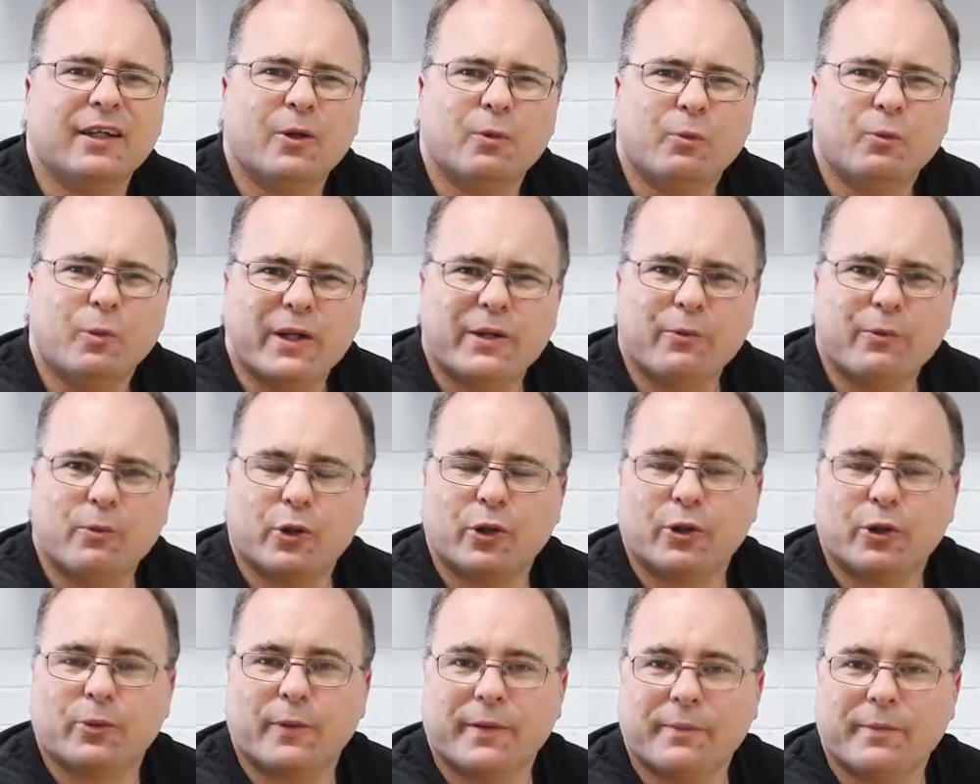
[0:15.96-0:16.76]
We
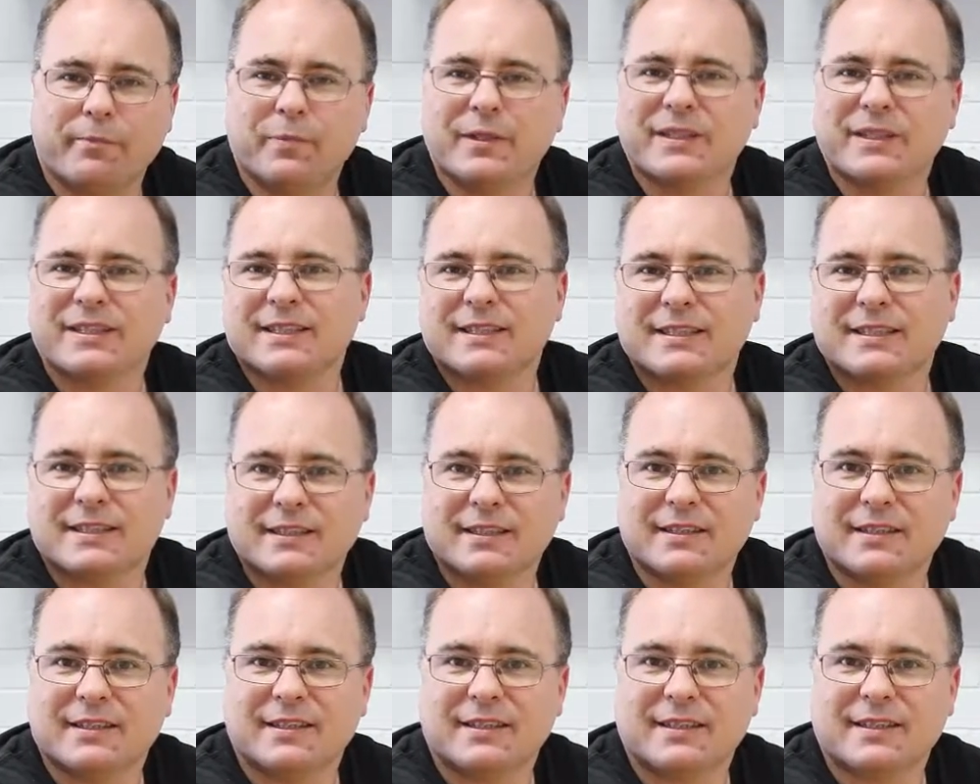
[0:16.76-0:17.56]
work with
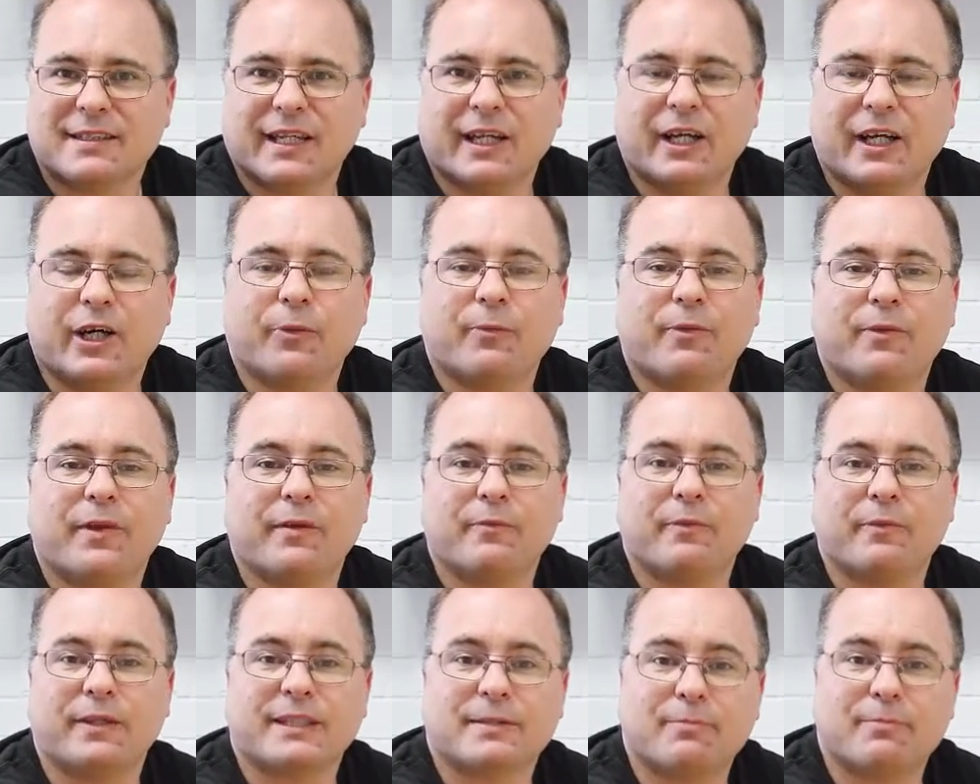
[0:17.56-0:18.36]
businesses to help
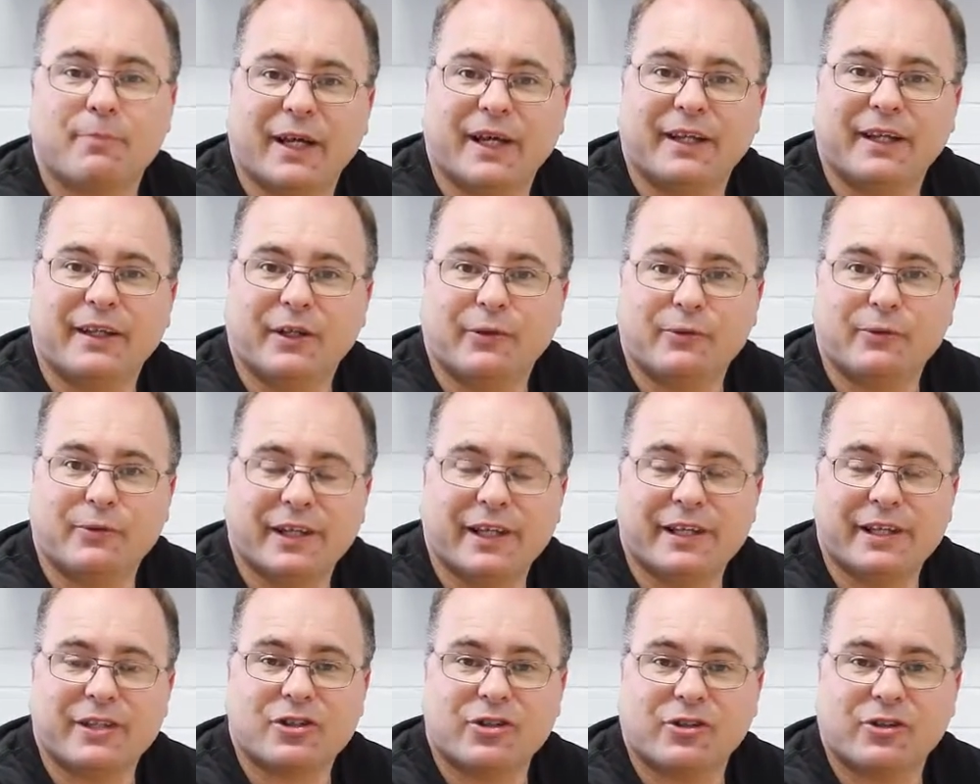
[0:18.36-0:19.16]
them expand their
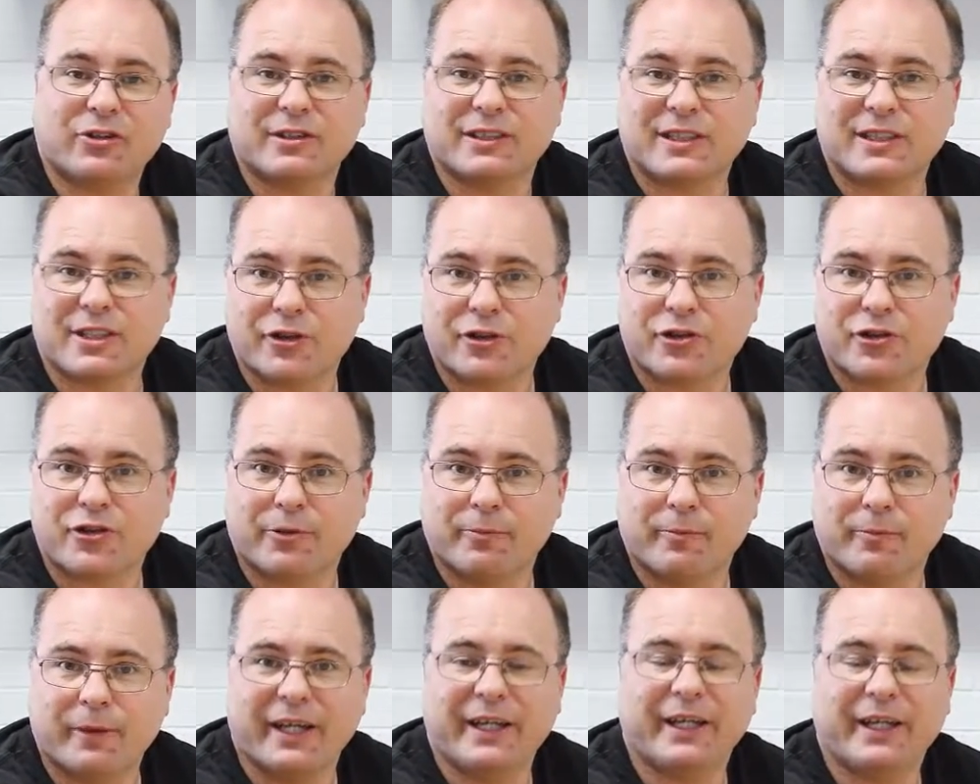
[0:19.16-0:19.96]
reach on
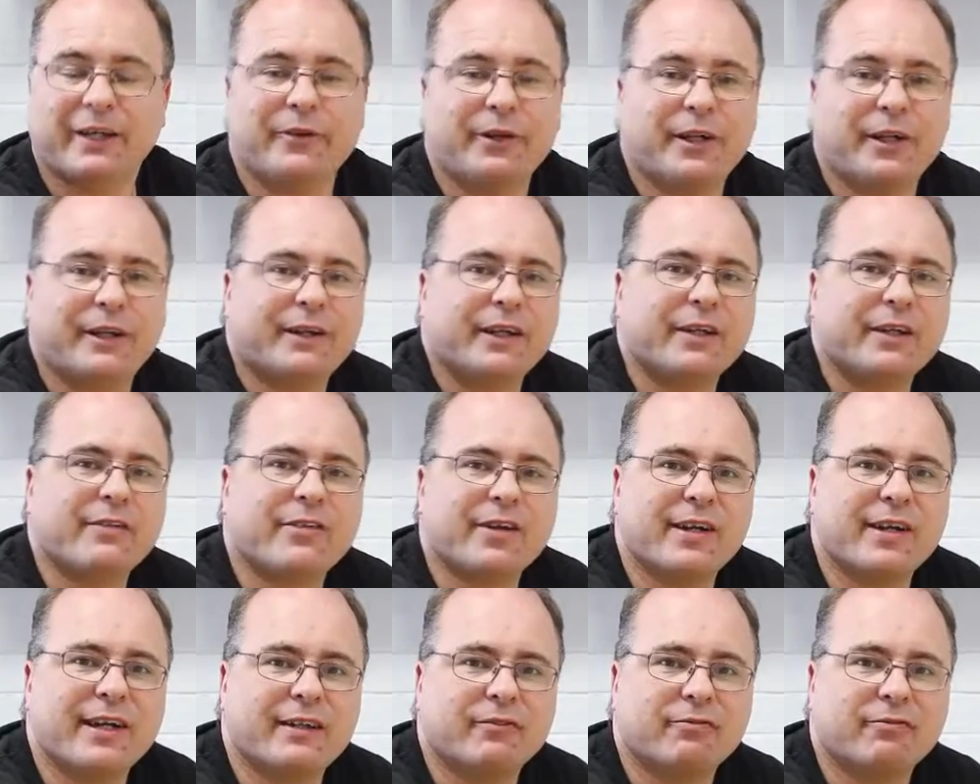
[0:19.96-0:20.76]
social media and the
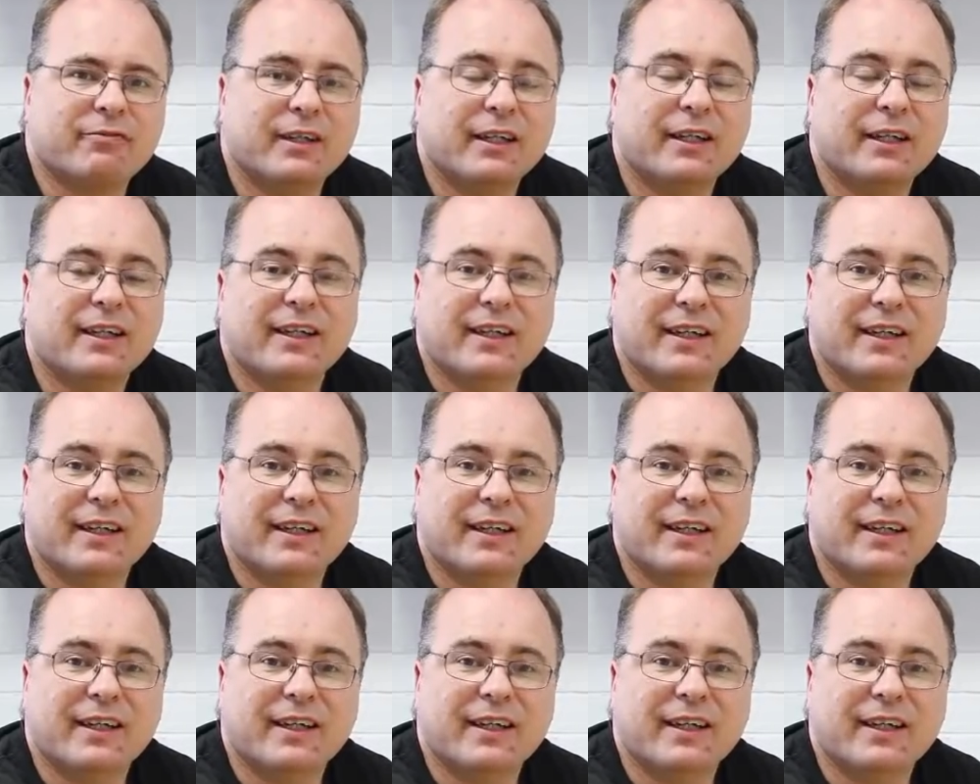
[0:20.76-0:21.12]
internet,